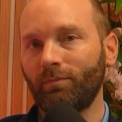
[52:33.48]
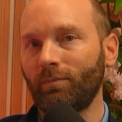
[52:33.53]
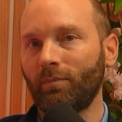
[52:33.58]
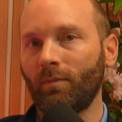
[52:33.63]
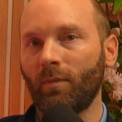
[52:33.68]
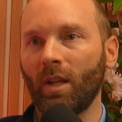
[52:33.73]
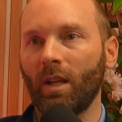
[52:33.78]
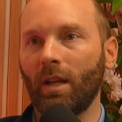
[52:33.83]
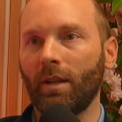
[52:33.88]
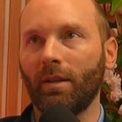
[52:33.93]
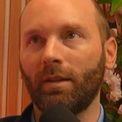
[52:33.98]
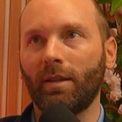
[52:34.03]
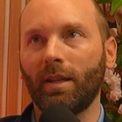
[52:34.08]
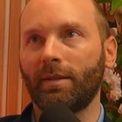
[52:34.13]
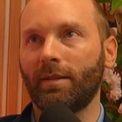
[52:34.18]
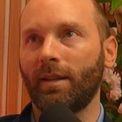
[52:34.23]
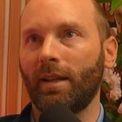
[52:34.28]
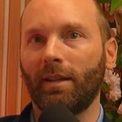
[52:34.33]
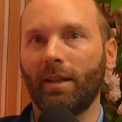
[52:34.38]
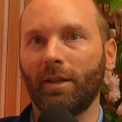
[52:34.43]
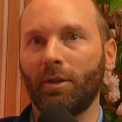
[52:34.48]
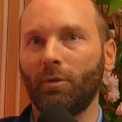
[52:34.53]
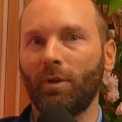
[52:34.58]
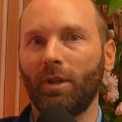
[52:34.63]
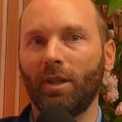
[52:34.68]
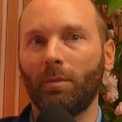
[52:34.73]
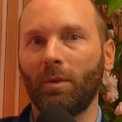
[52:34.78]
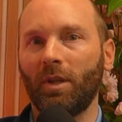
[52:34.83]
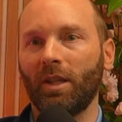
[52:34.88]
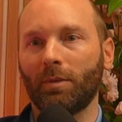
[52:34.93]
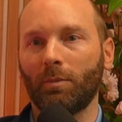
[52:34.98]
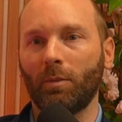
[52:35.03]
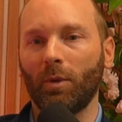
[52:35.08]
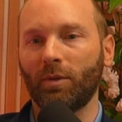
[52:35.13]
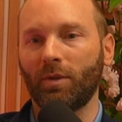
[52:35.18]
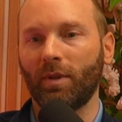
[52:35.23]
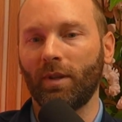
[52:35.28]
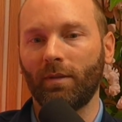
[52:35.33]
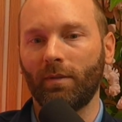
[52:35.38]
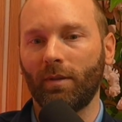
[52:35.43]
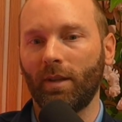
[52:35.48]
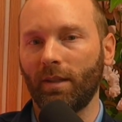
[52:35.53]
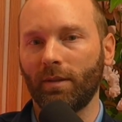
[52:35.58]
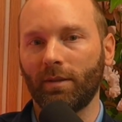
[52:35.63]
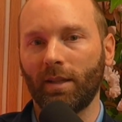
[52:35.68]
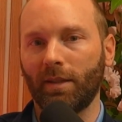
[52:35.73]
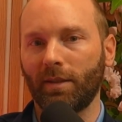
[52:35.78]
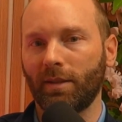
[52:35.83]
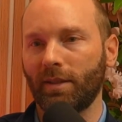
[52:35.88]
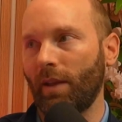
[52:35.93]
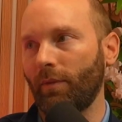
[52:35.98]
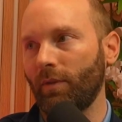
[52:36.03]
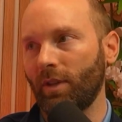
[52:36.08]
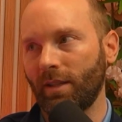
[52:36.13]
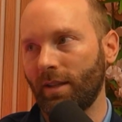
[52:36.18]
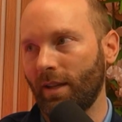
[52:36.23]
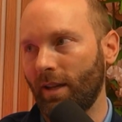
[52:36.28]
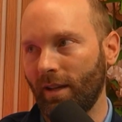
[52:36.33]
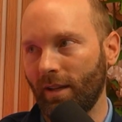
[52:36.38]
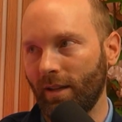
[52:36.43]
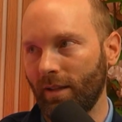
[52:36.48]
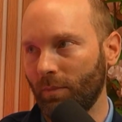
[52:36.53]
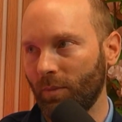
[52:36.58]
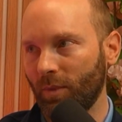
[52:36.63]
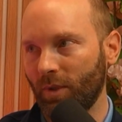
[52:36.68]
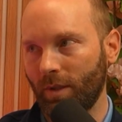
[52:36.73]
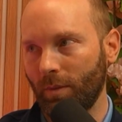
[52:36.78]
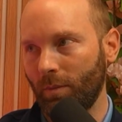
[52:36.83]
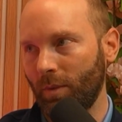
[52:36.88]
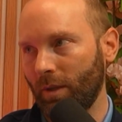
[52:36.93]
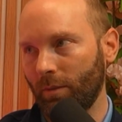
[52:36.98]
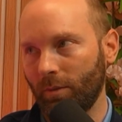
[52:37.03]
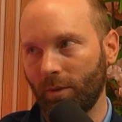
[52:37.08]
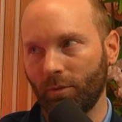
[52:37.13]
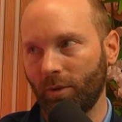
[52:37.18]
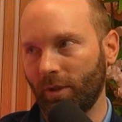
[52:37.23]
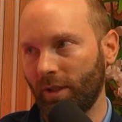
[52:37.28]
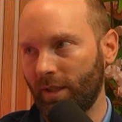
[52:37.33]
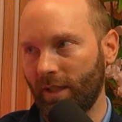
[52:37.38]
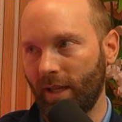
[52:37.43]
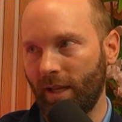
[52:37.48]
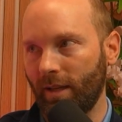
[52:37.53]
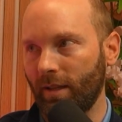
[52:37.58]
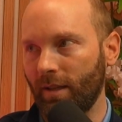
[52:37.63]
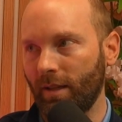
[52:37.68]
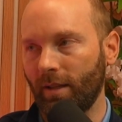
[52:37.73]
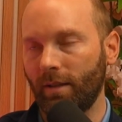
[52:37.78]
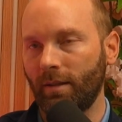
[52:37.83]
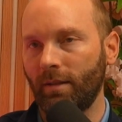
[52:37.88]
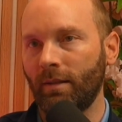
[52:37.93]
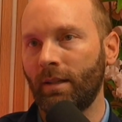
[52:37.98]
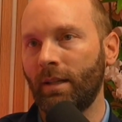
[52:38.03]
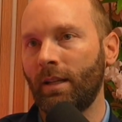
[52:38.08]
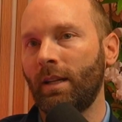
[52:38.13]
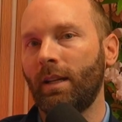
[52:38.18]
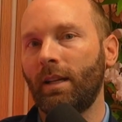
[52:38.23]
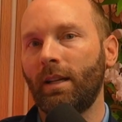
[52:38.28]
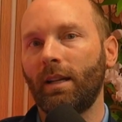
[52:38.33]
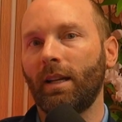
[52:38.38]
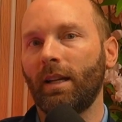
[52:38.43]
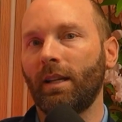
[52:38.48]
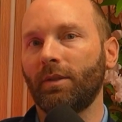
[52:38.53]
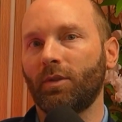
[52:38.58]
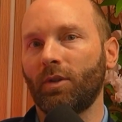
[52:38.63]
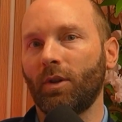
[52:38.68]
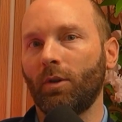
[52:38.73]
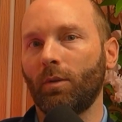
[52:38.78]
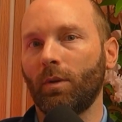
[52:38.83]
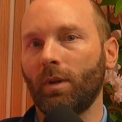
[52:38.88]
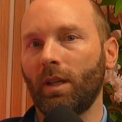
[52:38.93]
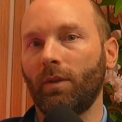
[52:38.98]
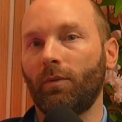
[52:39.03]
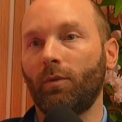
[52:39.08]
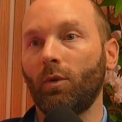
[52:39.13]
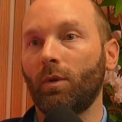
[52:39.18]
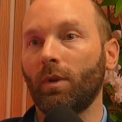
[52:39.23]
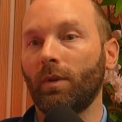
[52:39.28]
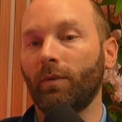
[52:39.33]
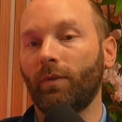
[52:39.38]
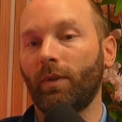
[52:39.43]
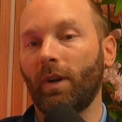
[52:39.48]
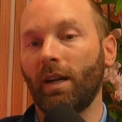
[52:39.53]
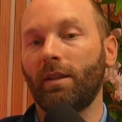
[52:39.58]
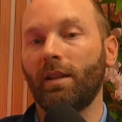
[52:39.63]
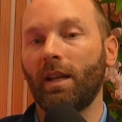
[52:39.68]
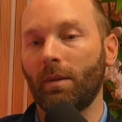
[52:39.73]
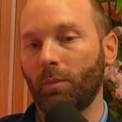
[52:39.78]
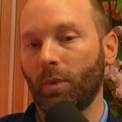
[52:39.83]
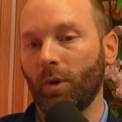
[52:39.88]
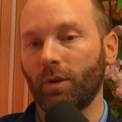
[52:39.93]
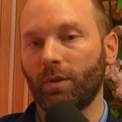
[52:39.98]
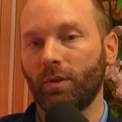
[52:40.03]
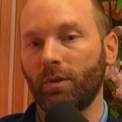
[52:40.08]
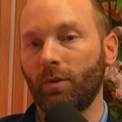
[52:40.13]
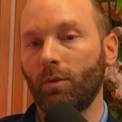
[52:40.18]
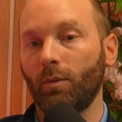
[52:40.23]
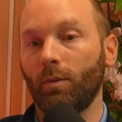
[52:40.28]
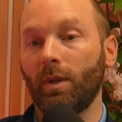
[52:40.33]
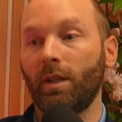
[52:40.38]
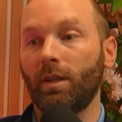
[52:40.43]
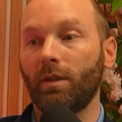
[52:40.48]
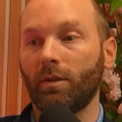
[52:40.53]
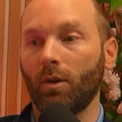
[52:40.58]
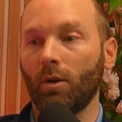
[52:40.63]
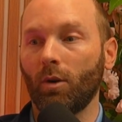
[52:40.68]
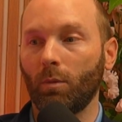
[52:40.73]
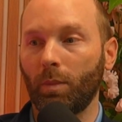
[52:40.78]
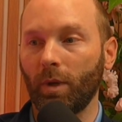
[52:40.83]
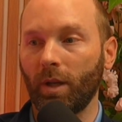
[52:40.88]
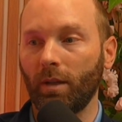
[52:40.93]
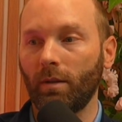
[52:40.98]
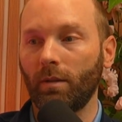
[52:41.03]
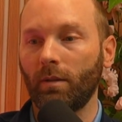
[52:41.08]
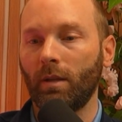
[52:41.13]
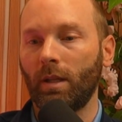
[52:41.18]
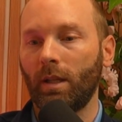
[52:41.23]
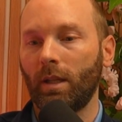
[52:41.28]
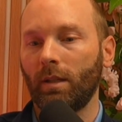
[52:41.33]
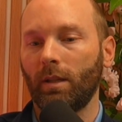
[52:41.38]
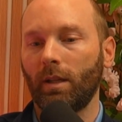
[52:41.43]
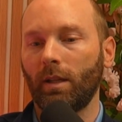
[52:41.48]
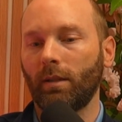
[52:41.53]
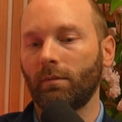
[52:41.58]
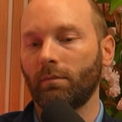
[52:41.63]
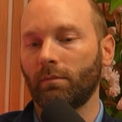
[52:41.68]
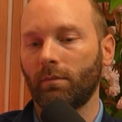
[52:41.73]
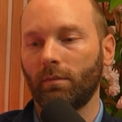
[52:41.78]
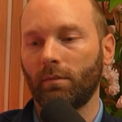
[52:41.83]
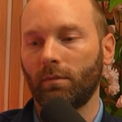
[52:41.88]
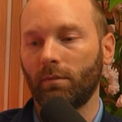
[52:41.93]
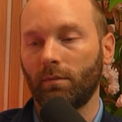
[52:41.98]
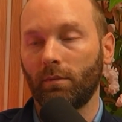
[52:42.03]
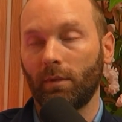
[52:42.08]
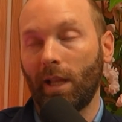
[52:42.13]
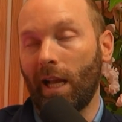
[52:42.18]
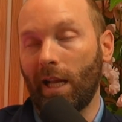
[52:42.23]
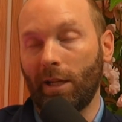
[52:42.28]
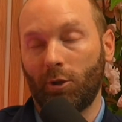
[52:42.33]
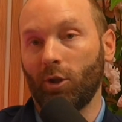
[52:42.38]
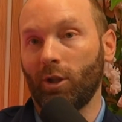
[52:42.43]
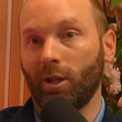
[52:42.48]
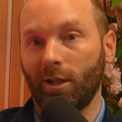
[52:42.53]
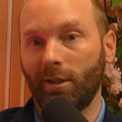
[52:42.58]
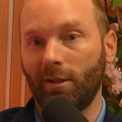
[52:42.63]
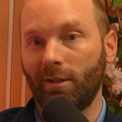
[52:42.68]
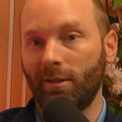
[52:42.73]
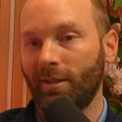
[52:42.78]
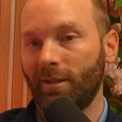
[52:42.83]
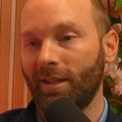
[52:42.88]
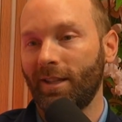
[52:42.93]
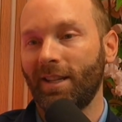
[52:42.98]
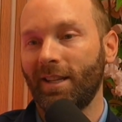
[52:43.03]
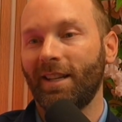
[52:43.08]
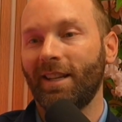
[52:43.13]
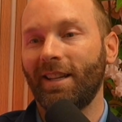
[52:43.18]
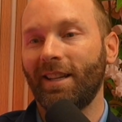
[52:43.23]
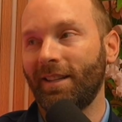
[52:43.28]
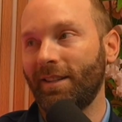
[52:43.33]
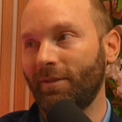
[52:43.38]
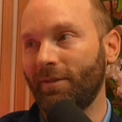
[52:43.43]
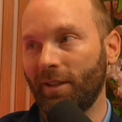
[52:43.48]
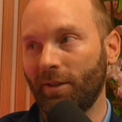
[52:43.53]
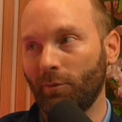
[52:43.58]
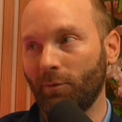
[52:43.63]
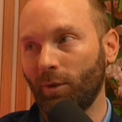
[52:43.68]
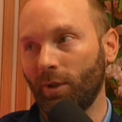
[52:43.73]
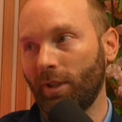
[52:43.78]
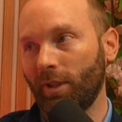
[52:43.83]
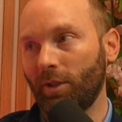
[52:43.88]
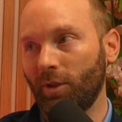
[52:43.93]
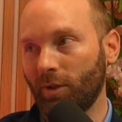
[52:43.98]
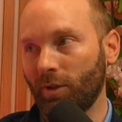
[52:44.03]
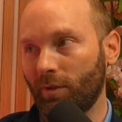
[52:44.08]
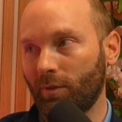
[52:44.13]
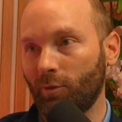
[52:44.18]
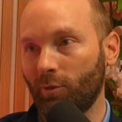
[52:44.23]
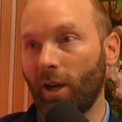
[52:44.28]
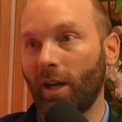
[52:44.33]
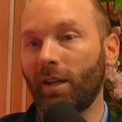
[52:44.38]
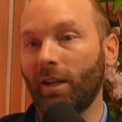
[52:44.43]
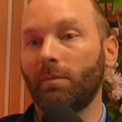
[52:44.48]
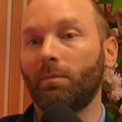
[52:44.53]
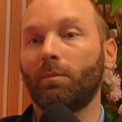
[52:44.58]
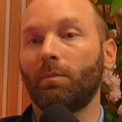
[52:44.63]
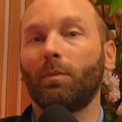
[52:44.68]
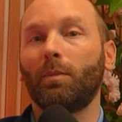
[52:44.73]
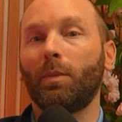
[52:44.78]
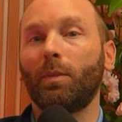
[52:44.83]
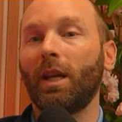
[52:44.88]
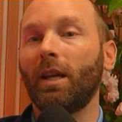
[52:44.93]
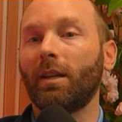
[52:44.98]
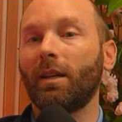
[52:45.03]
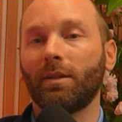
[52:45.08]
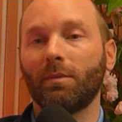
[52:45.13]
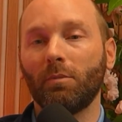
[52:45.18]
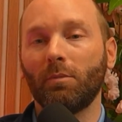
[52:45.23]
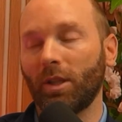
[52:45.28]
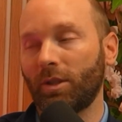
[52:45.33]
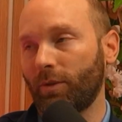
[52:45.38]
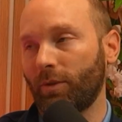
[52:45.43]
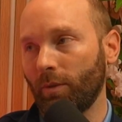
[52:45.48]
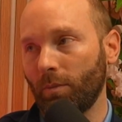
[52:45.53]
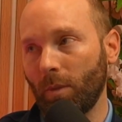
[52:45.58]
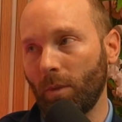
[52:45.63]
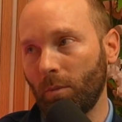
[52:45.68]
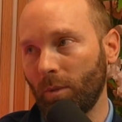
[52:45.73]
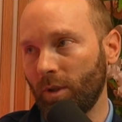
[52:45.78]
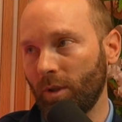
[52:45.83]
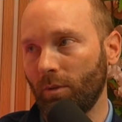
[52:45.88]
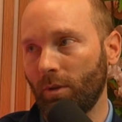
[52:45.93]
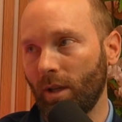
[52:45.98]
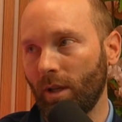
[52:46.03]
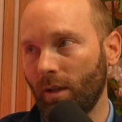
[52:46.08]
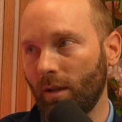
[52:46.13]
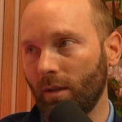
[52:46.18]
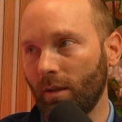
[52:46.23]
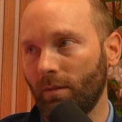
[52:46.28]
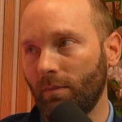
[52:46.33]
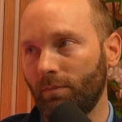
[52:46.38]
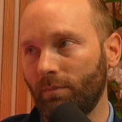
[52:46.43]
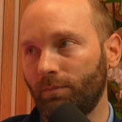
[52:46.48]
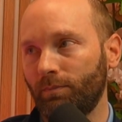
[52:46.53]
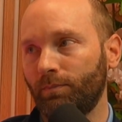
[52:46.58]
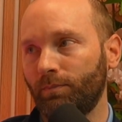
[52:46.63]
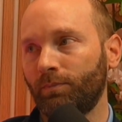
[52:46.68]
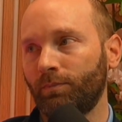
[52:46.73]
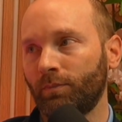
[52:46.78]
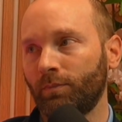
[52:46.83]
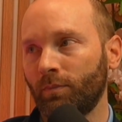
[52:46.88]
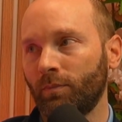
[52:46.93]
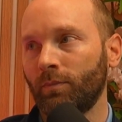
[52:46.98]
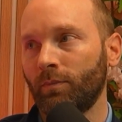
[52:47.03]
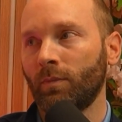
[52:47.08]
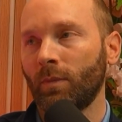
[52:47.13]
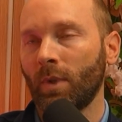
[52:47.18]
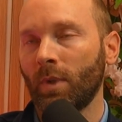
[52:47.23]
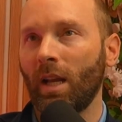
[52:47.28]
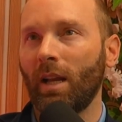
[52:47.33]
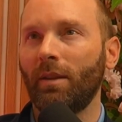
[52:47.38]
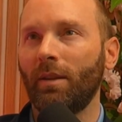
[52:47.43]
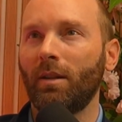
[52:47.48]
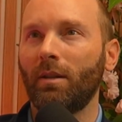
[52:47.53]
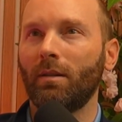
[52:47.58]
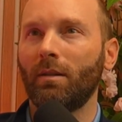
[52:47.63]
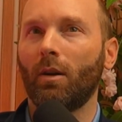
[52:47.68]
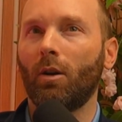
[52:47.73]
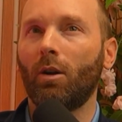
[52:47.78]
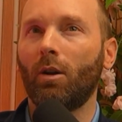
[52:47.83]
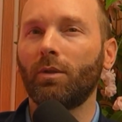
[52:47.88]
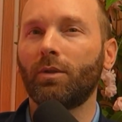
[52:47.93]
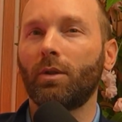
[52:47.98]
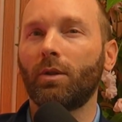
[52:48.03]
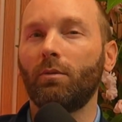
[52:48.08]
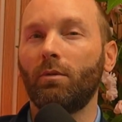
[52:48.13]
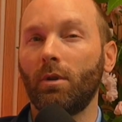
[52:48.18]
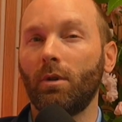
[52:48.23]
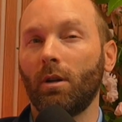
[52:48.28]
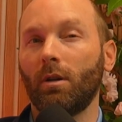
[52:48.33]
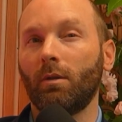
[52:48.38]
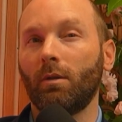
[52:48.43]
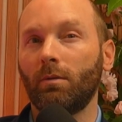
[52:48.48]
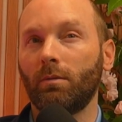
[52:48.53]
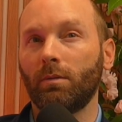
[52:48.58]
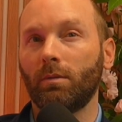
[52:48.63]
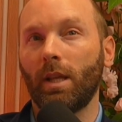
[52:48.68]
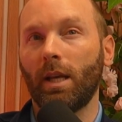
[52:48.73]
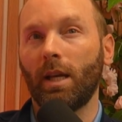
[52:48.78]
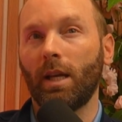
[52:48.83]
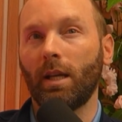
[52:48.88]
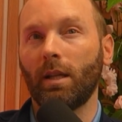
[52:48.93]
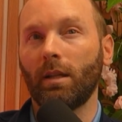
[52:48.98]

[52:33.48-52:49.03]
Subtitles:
I think they say, like, you need to be exposed to things like 7 times to be able to really take it in. And so if you can find that person who is open, like, latch on and really just try to pick as much from them as you can. And then also know that